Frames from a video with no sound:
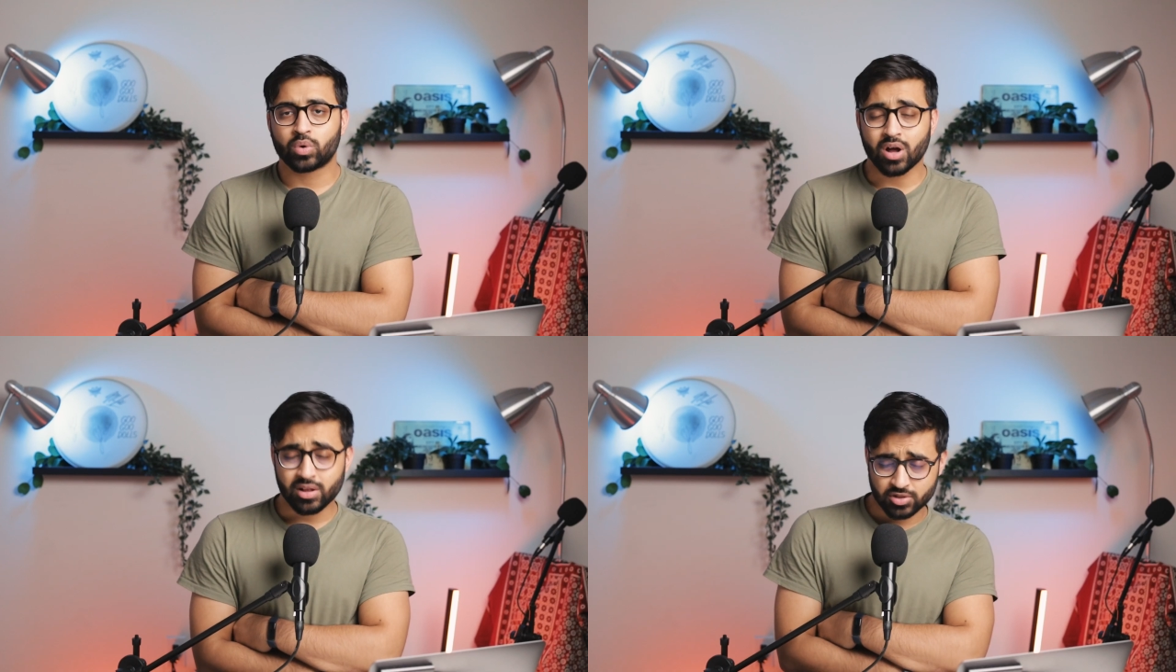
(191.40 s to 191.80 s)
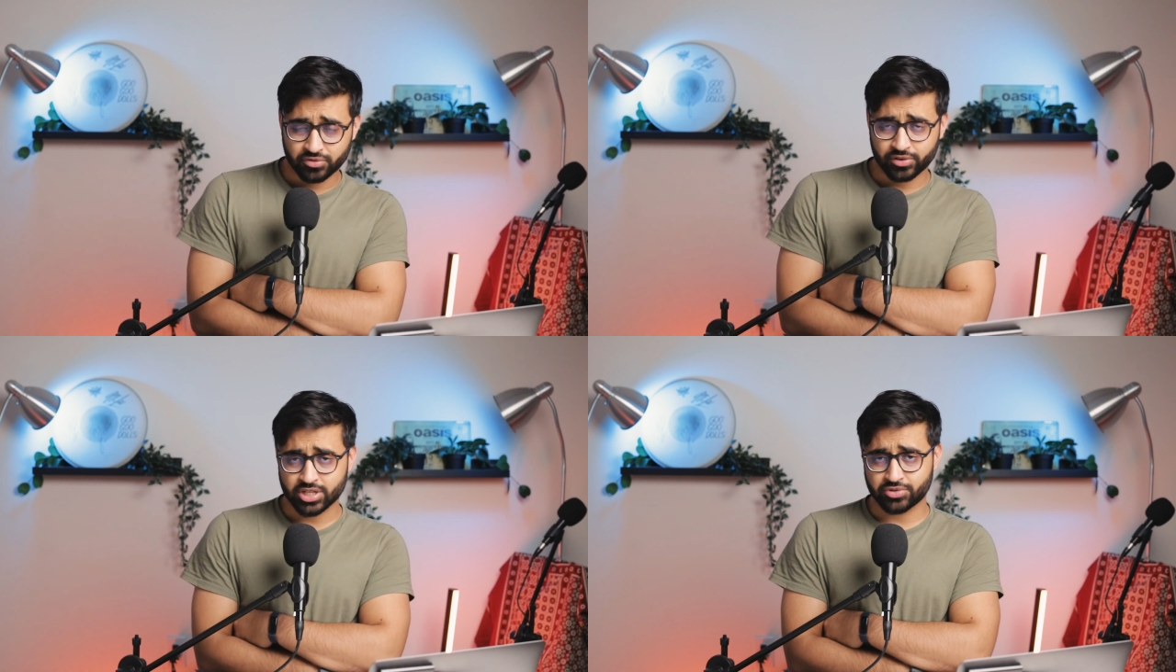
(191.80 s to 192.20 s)
What also
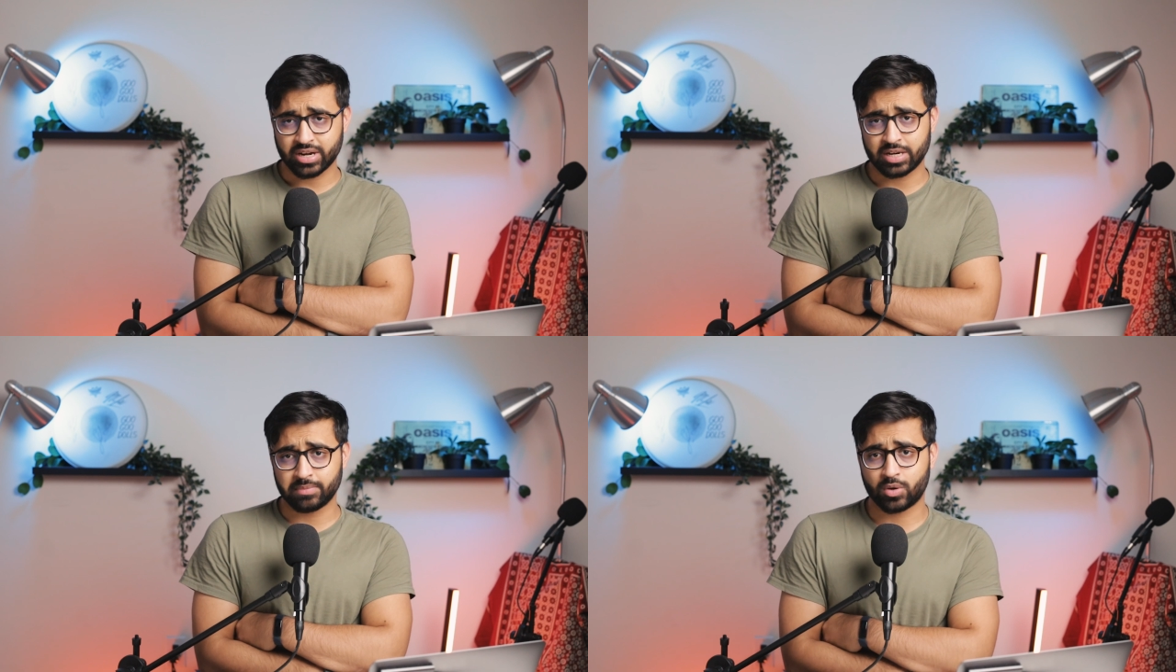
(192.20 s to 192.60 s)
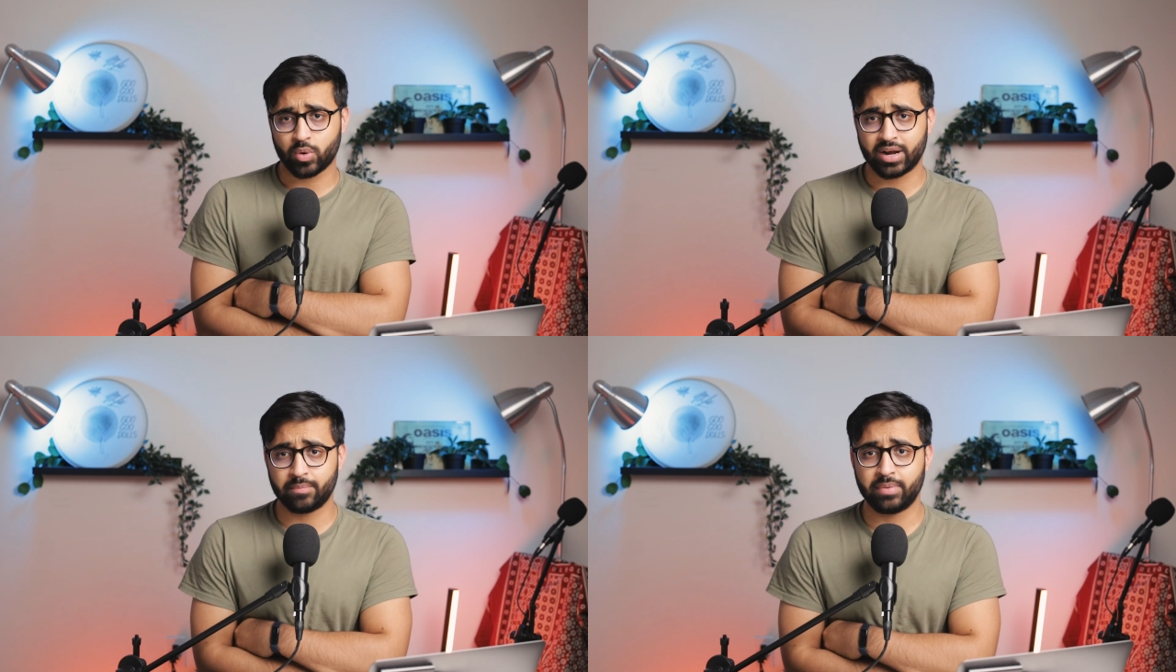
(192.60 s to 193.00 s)
frustrated me
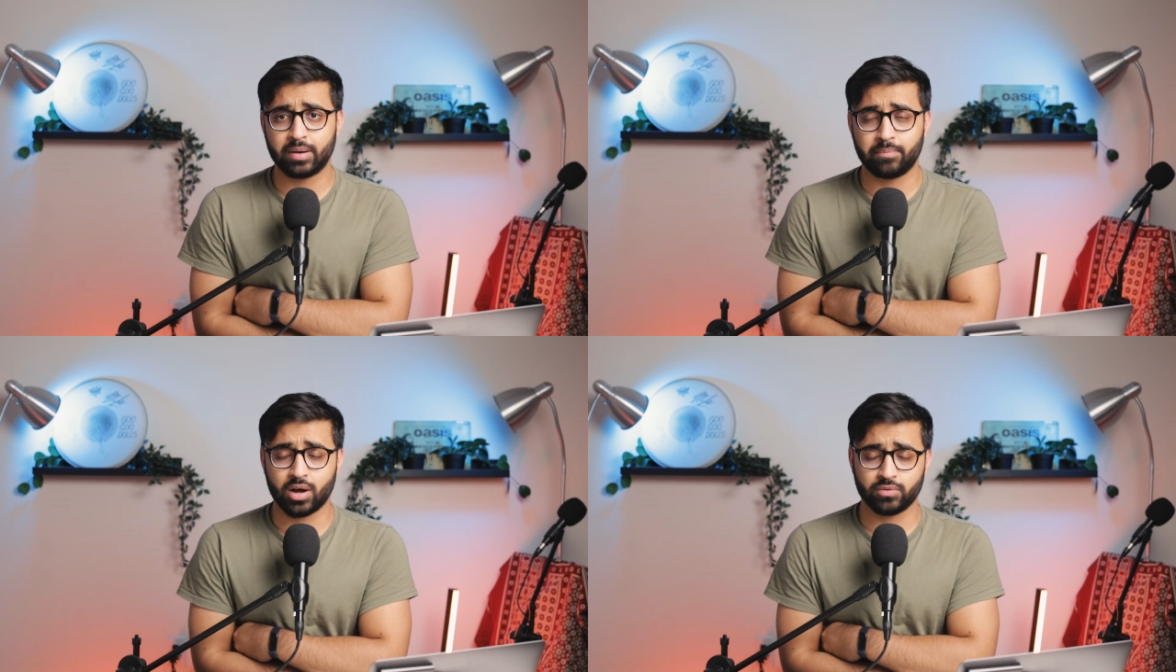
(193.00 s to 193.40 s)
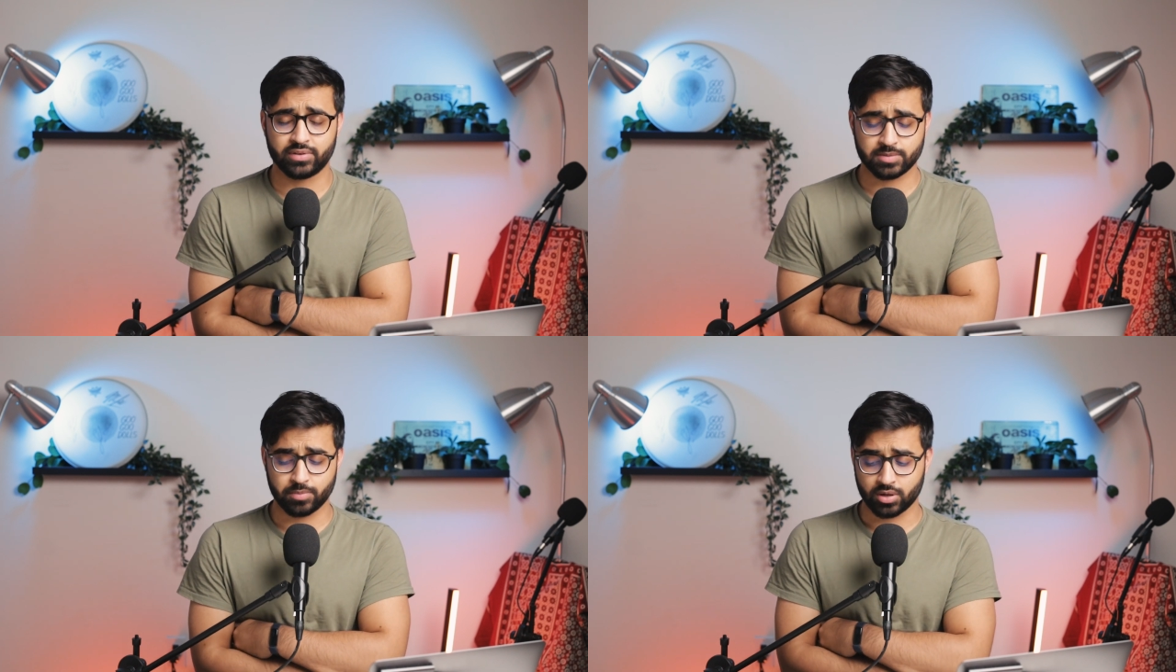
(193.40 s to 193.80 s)
quite a bit about
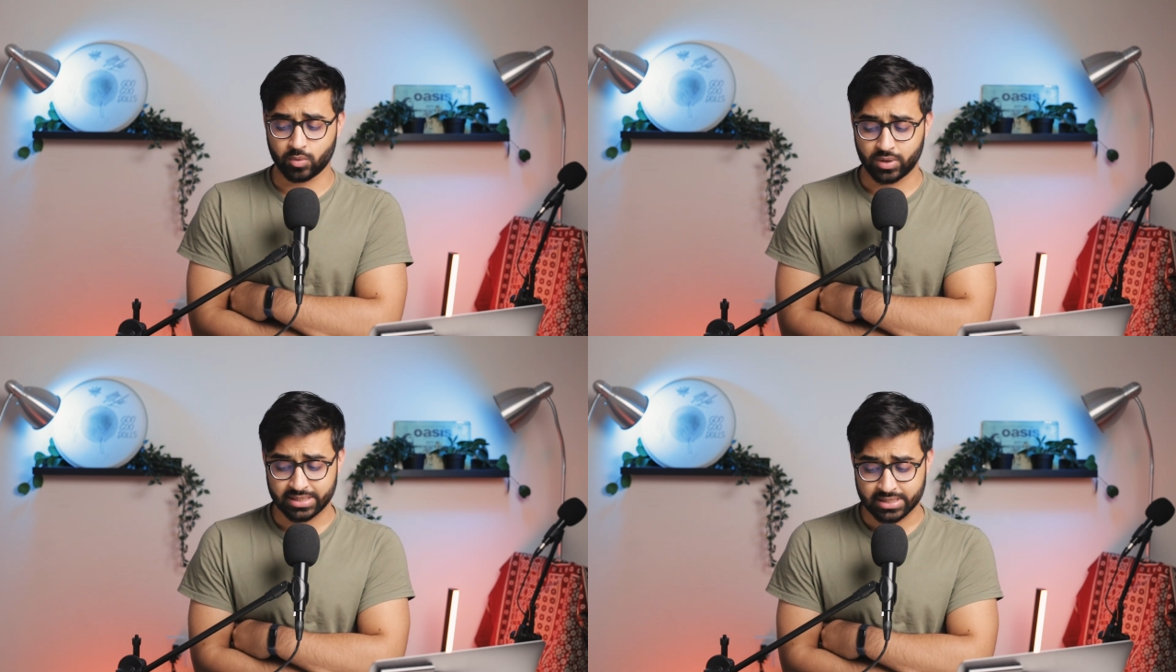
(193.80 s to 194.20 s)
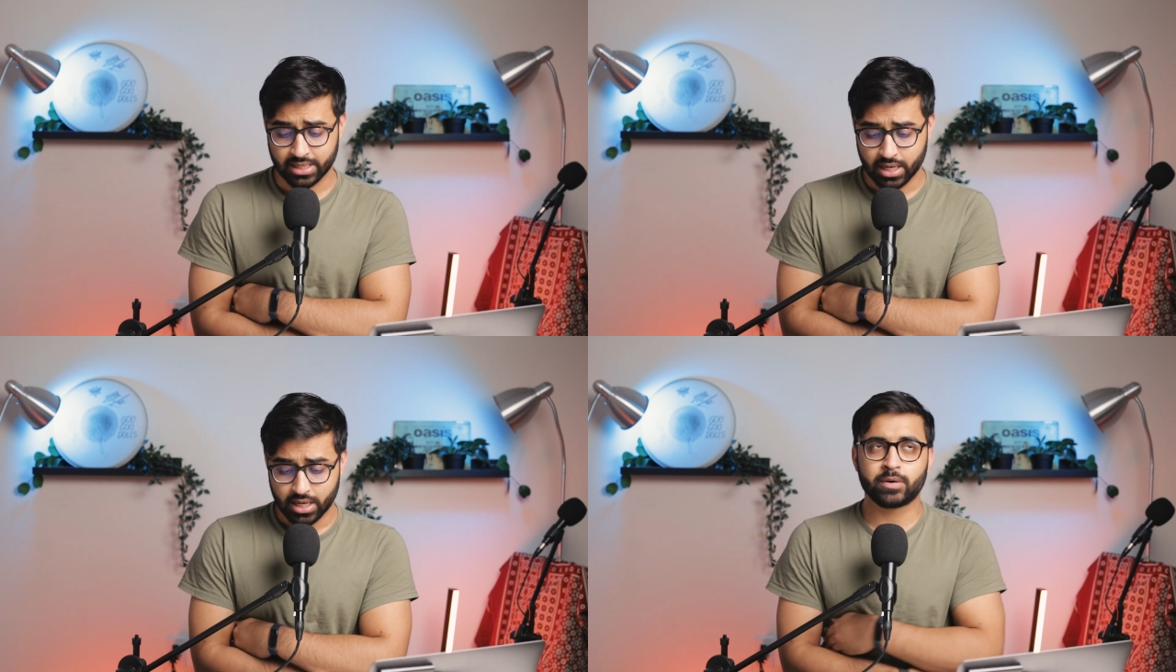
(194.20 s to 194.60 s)
this book was
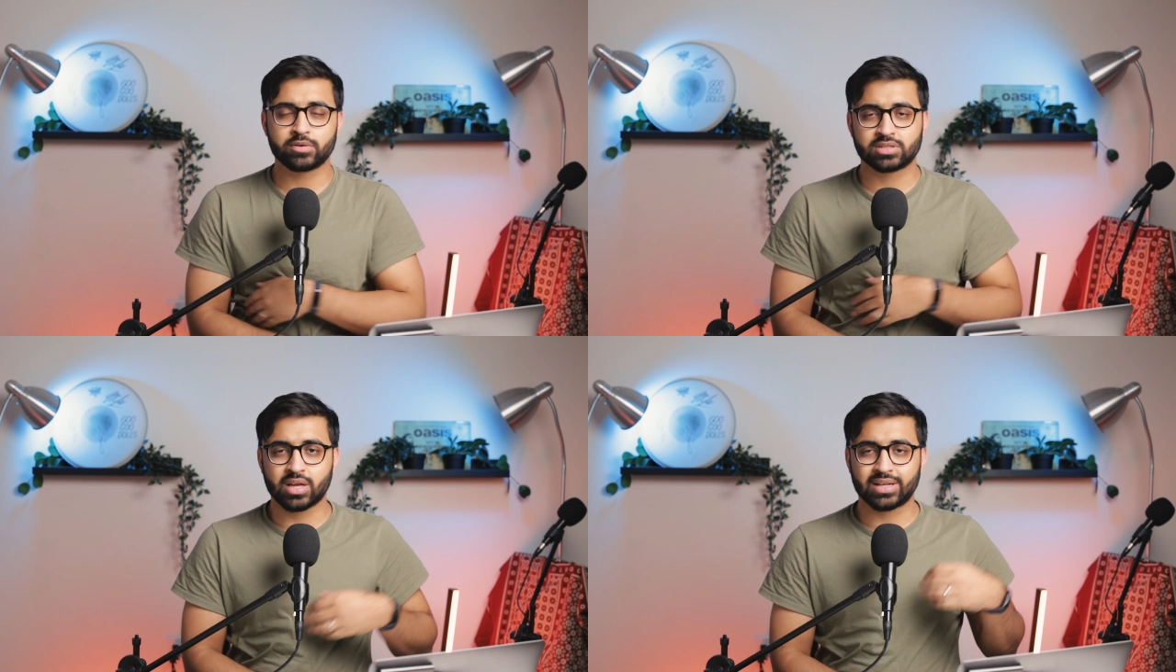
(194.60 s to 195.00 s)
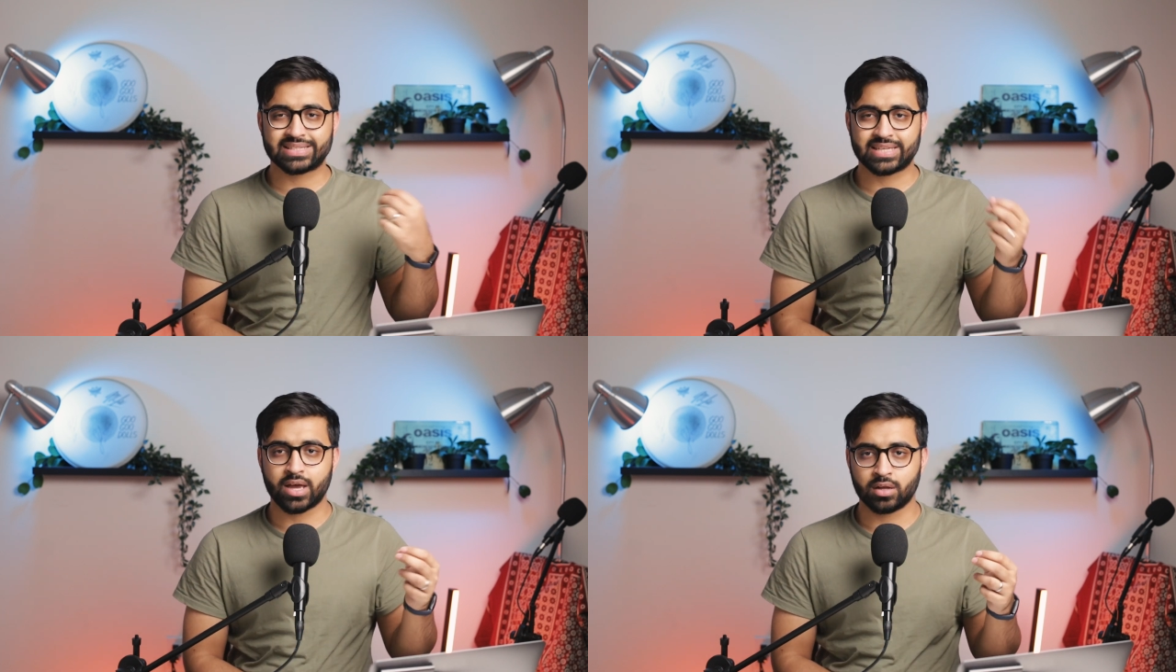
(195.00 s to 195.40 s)
there was a lot
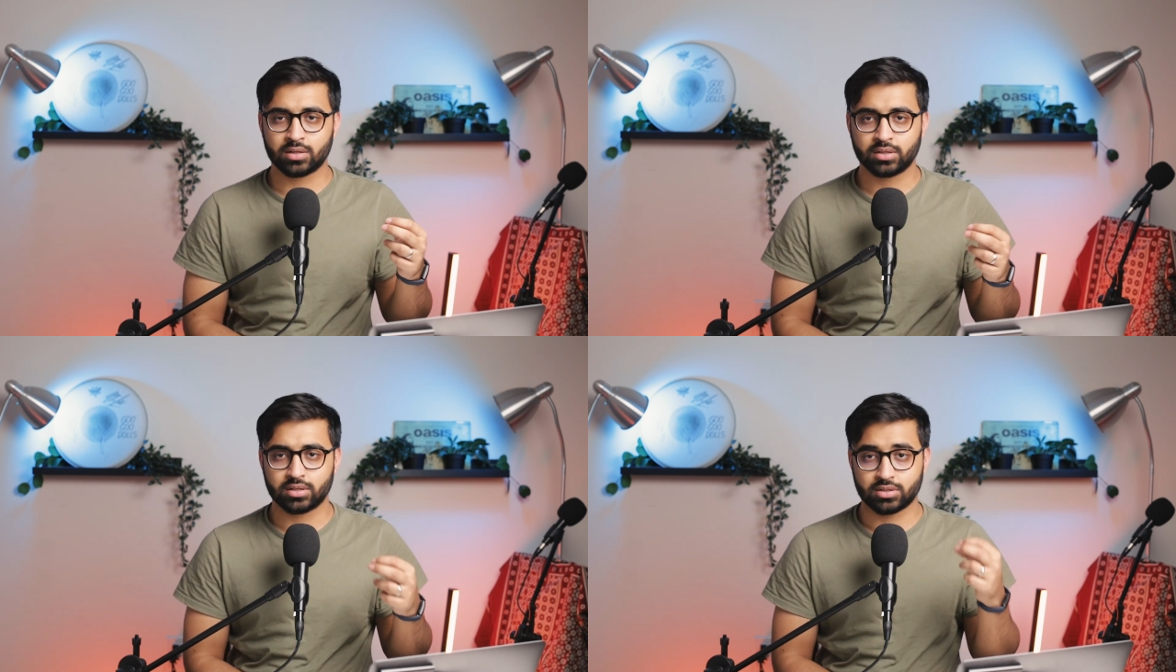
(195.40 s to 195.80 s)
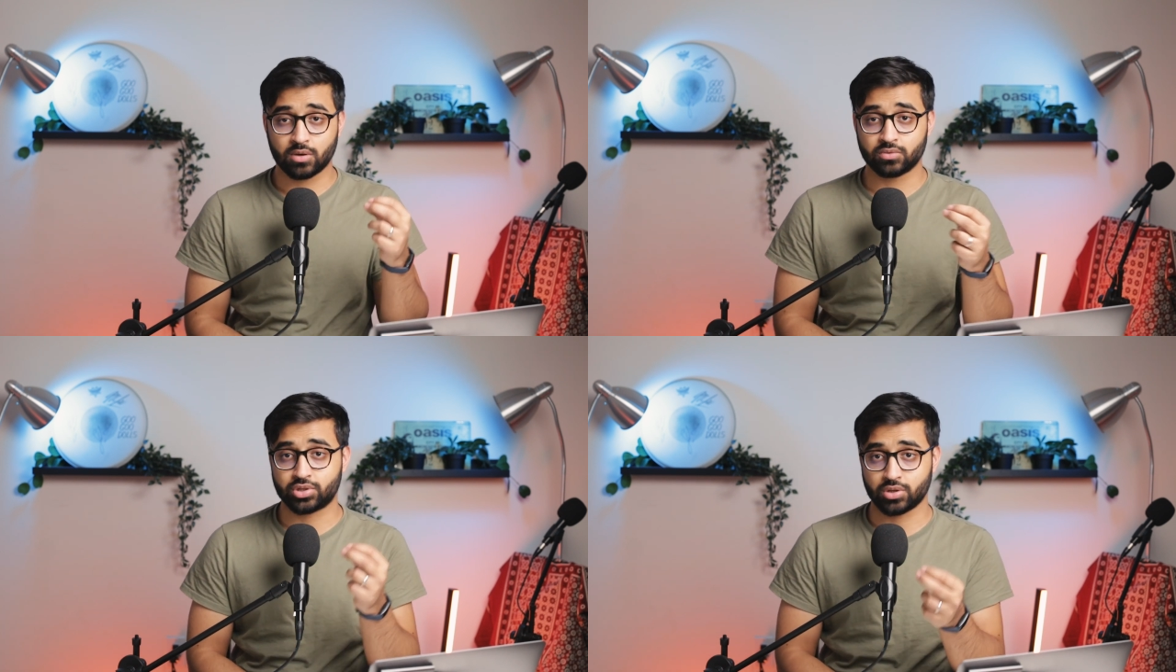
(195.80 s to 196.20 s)
of tell,
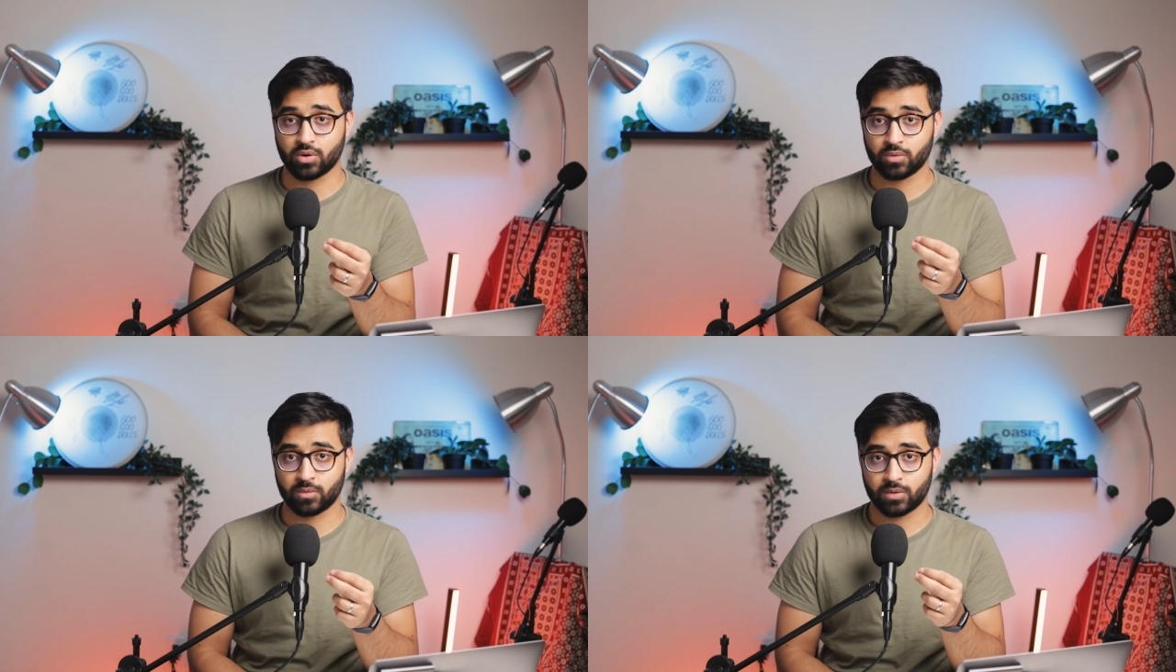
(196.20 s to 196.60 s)
don't show.